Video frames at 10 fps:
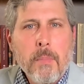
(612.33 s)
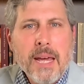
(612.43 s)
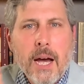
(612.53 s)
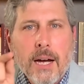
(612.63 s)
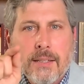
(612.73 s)

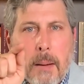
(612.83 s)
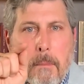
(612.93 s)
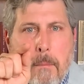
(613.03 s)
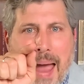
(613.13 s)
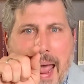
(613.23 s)
Because a
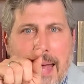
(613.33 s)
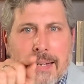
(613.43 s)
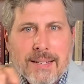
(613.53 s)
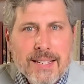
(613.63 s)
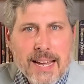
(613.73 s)

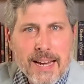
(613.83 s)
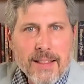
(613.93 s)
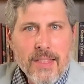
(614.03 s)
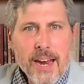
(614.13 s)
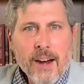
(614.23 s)
man
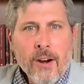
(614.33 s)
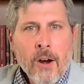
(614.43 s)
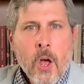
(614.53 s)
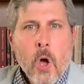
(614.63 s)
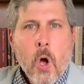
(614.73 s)
seated there,
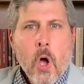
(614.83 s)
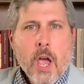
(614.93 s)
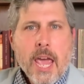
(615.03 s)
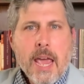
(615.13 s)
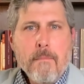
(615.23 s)

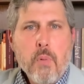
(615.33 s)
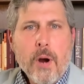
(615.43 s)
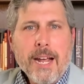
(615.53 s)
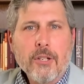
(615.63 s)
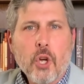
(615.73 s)
he
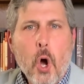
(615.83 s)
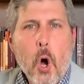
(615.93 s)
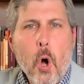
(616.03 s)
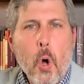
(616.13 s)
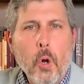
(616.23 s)
brings
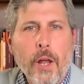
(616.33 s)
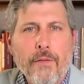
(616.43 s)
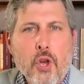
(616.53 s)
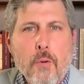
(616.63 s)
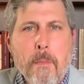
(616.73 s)
all
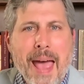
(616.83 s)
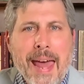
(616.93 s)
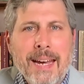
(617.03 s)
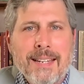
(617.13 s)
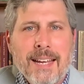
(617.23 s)
of
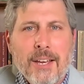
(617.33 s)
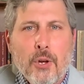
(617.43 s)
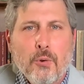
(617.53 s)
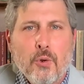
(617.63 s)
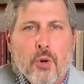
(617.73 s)
humanity
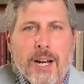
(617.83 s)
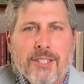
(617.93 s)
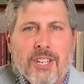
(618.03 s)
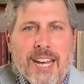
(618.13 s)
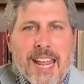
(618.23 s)
who
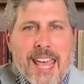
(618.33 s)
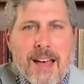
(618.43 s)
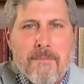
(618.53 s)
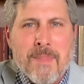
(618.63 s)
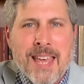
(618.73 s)
trust in
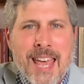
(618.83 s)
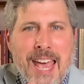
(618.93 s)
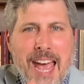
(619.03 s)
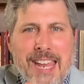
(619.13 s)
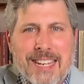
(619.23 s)
him
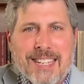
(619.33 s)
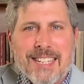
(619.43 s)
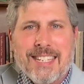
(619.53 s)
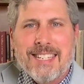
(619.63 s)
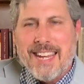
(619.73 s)
and
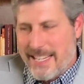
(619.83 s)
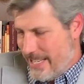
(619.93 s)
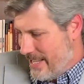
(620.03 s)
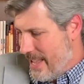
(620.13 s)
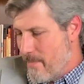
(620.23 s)

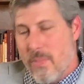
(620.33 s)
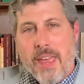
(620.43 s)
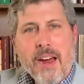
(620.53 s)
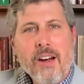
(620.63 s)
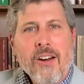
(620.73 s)
sits them
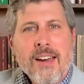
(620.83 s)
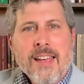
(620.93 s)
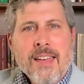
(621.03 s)
there.